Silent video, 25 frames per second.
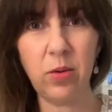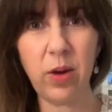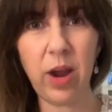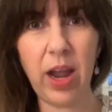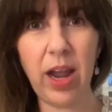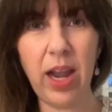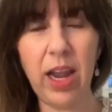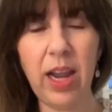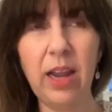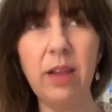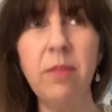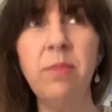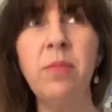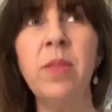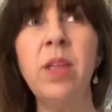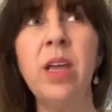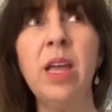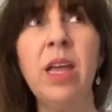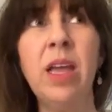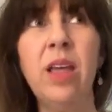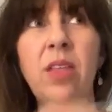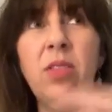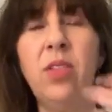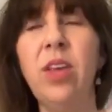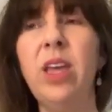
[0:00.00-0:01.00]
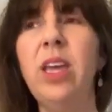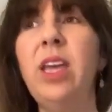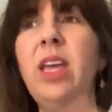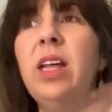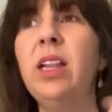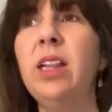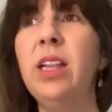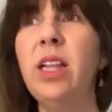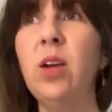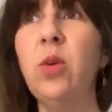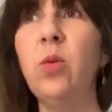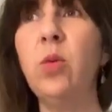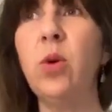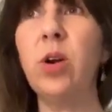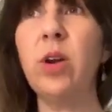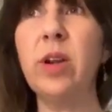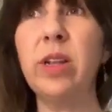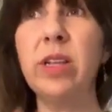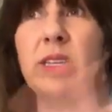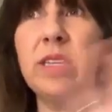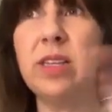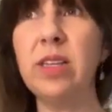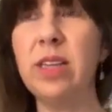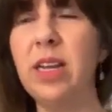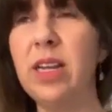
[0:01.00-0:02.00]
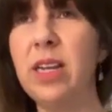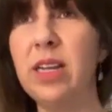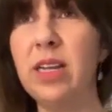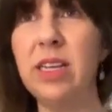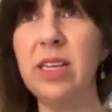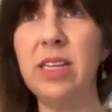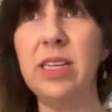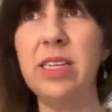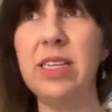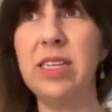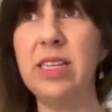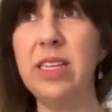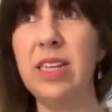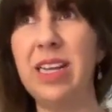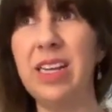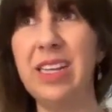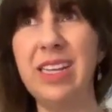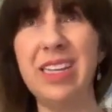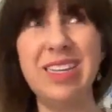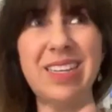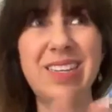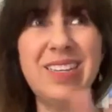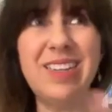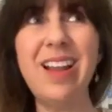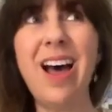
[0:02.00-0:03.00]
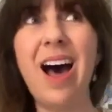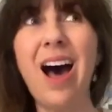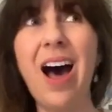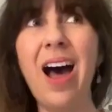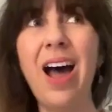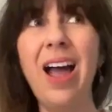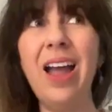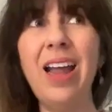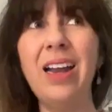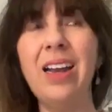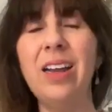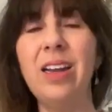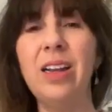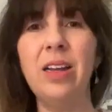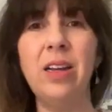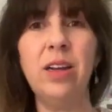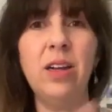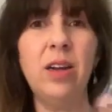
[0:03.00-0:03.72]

Right? The healing work is is is not